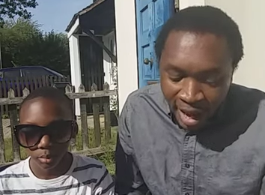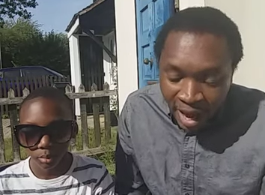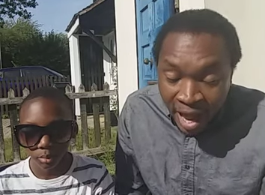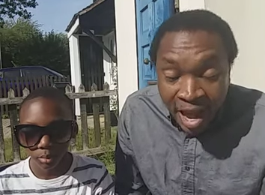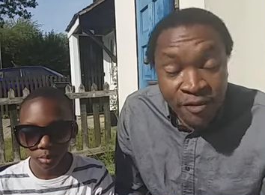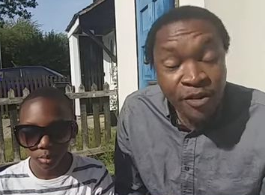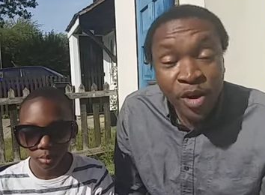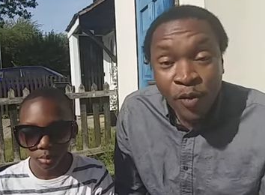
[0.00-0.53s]

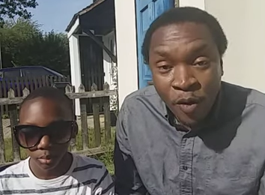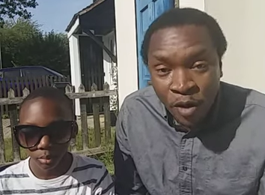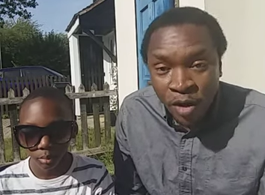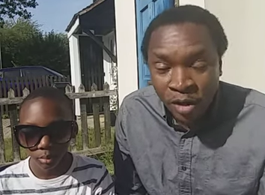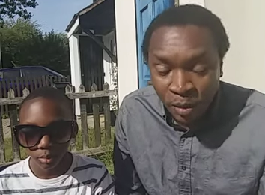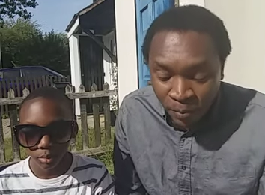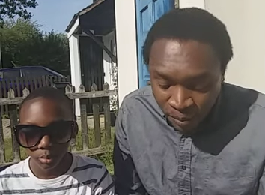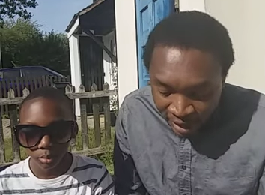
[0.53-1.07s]
Speaker 1: Everyone on
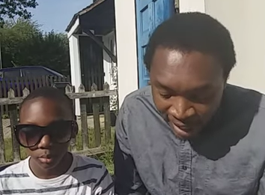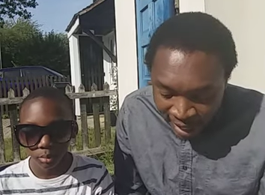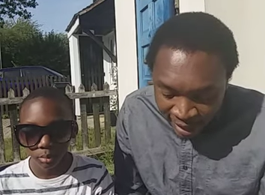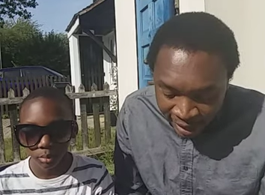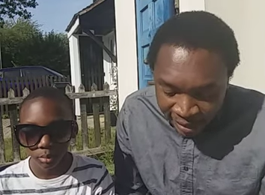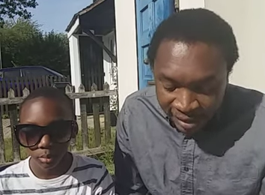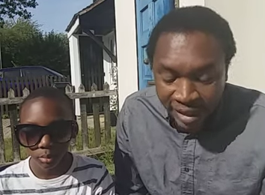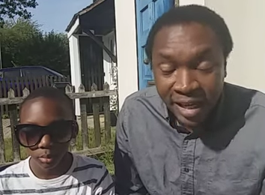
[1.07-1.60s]
the
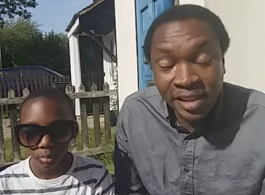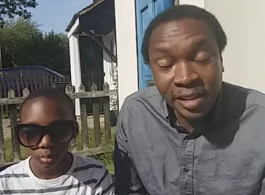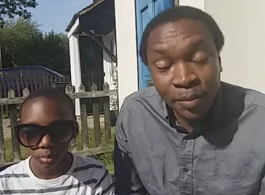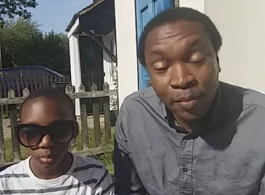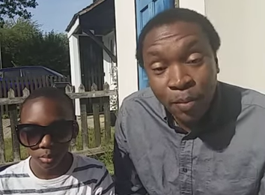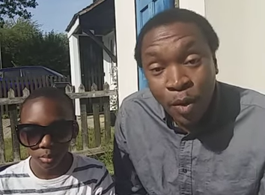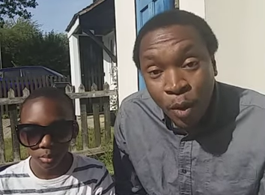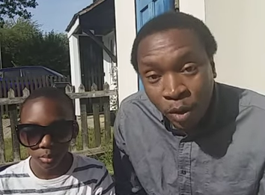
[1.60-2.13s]
planet is
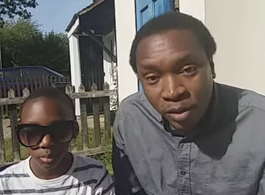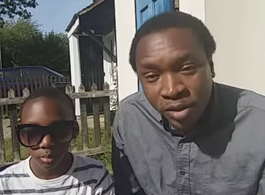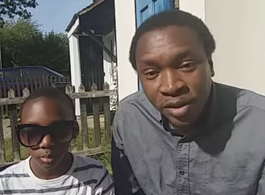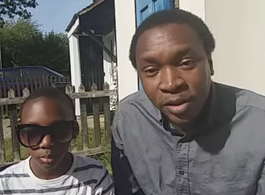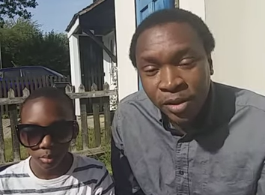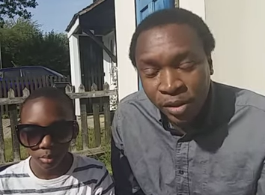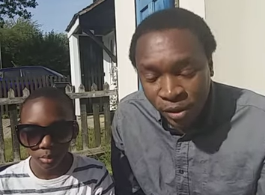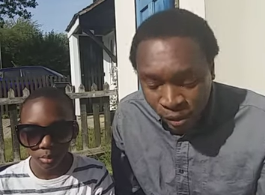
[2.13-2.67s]

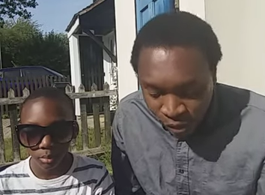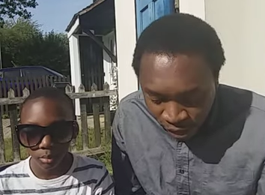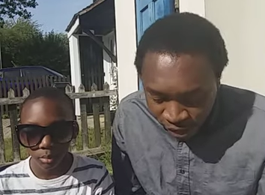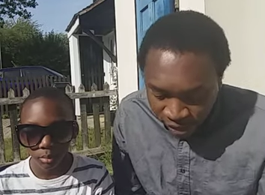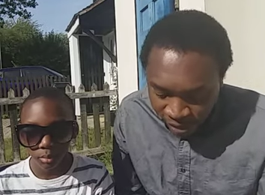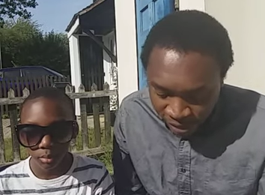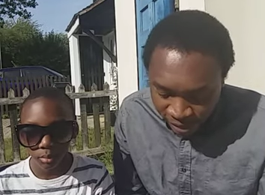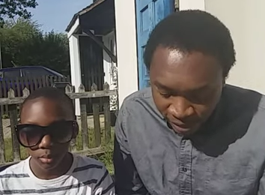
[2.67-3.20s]
important to
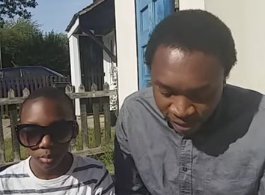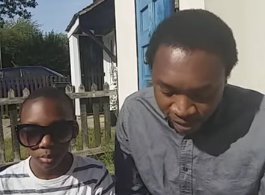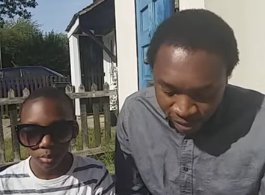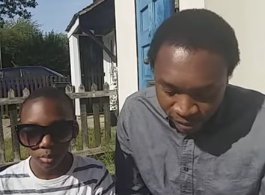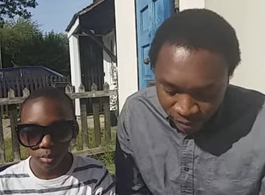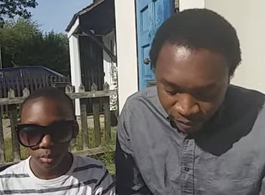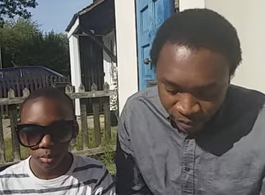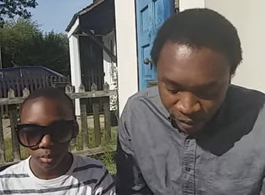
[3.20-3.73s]
Jesus.
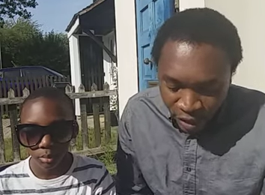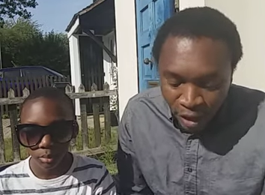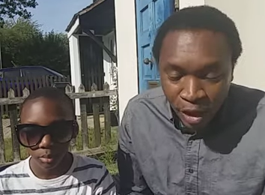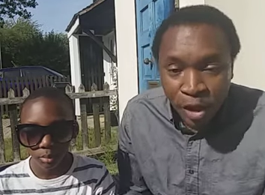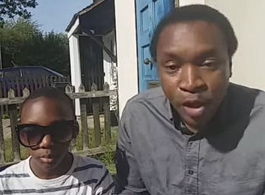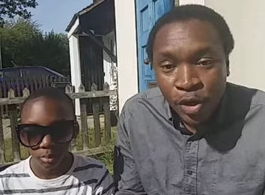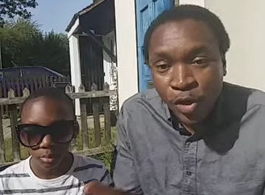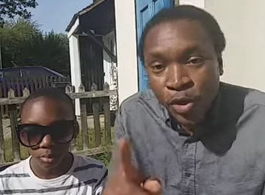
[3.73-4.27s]

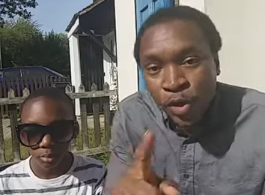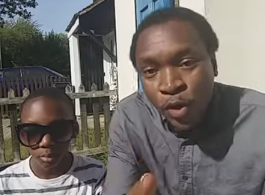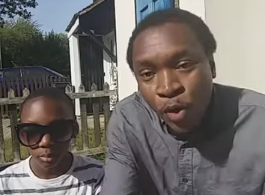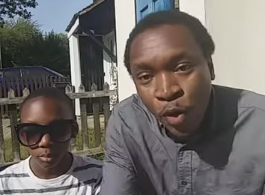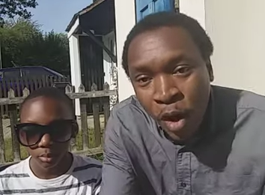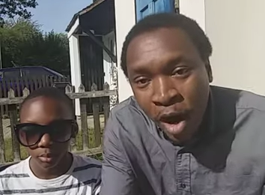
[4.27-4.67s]
You